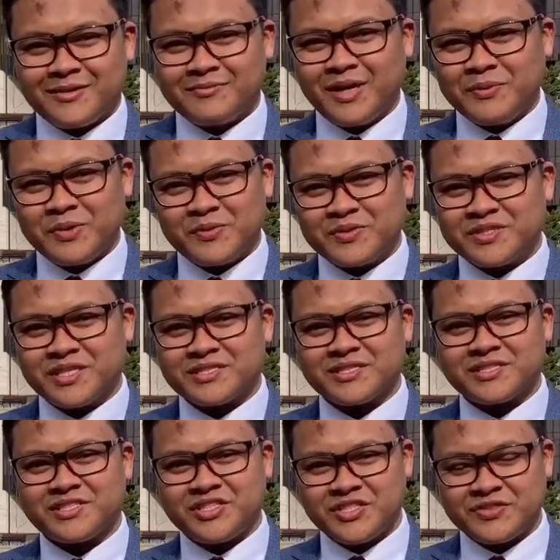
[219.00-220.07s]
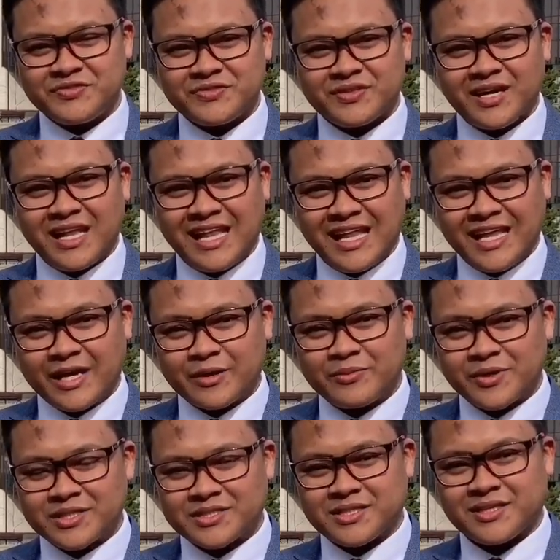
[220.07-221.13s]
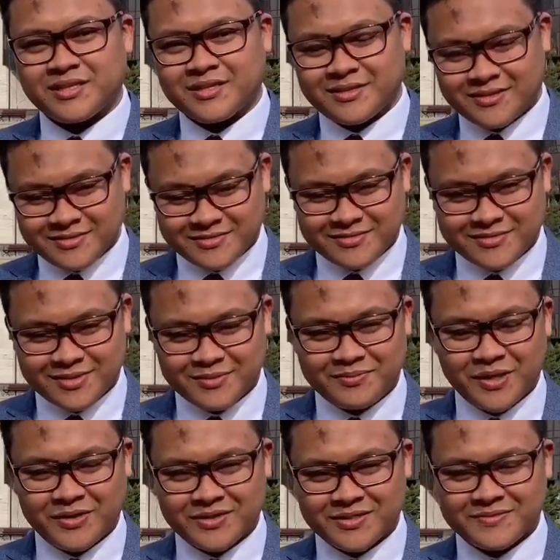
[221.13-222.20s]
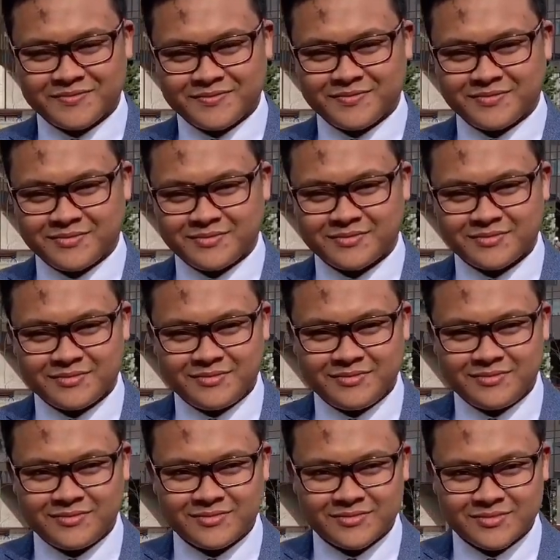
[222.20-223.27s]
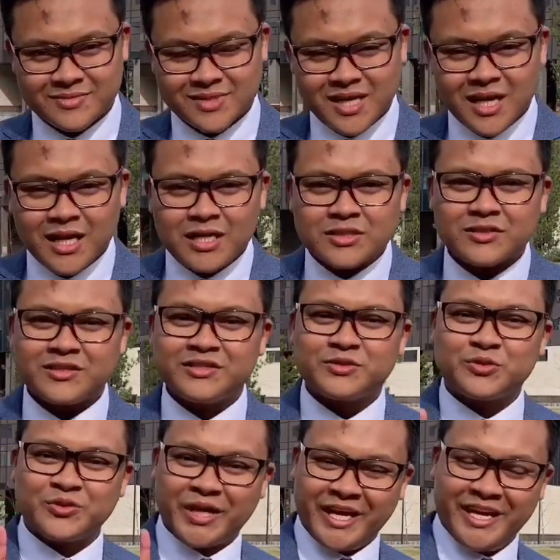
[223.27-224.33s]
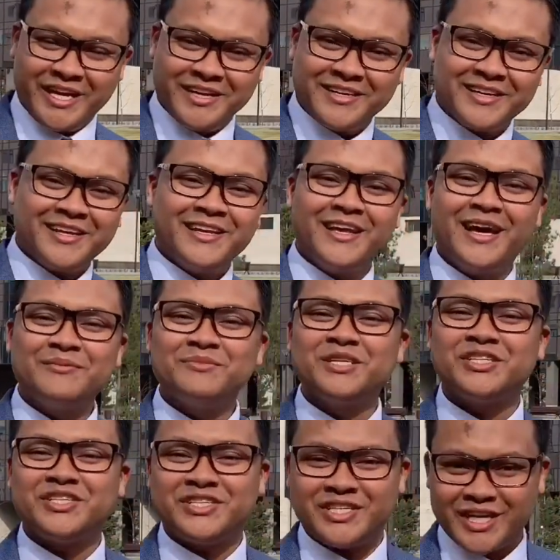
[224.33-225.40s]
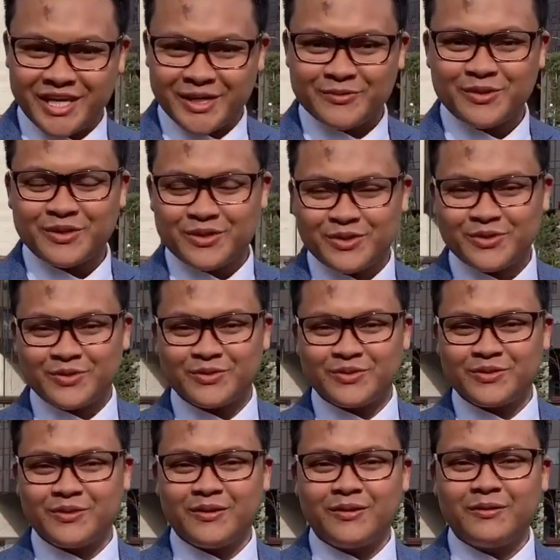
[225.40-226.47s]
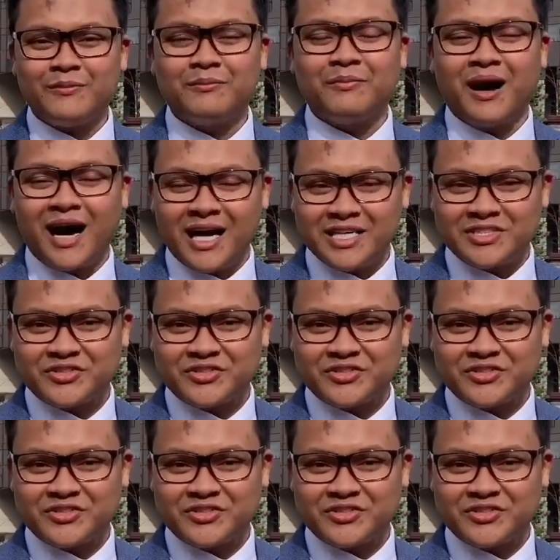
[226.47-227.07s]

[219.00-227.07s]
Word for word: maybe you will just achieve a little bit about it. So today, let me share with you my